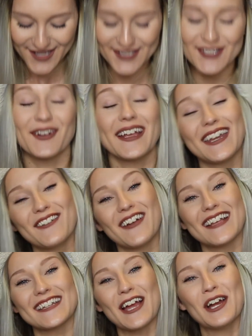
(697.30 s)
So
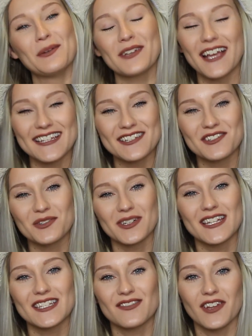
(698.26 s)
anyways, I hope you guys
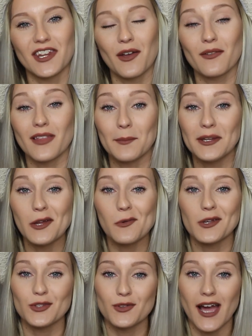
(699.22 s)
enjoyed this video. Let me know
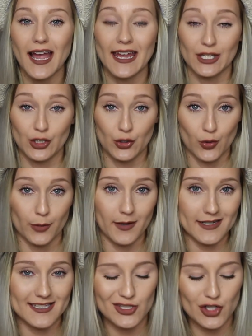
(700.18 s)
what you got in your
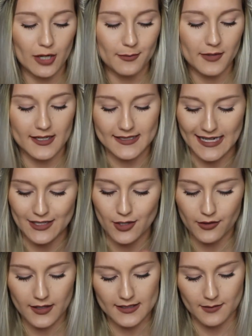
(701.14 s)
BoxyCharm, because I
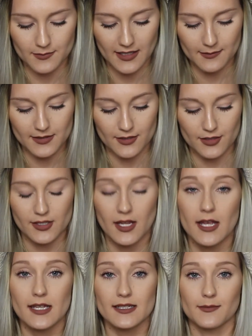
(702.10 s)
know that sometimes there's
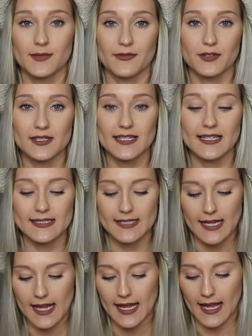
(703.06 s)
some differences
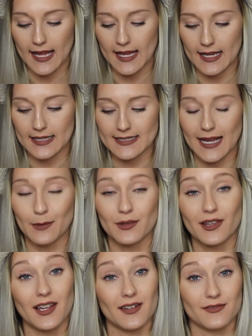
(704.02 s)
and I
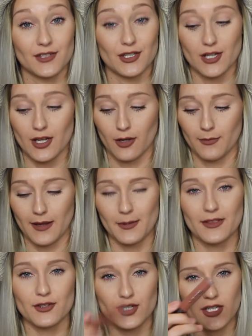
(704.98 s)
would love to know.
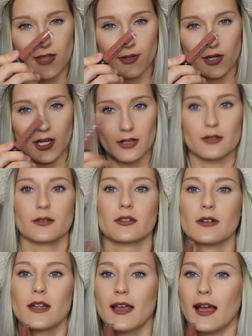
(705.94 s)
Maybe there's another color.
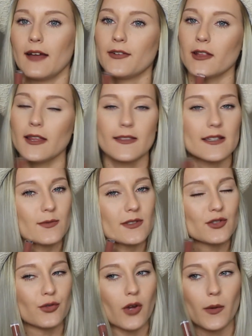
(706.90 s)
I feel like this
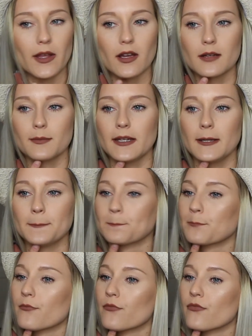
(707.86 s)
one's growing on me.
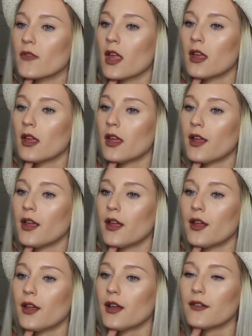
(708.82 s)

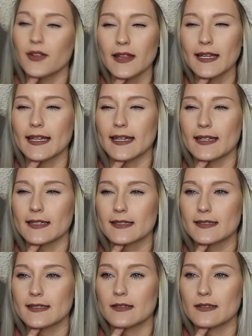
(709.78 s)
I feel like it is.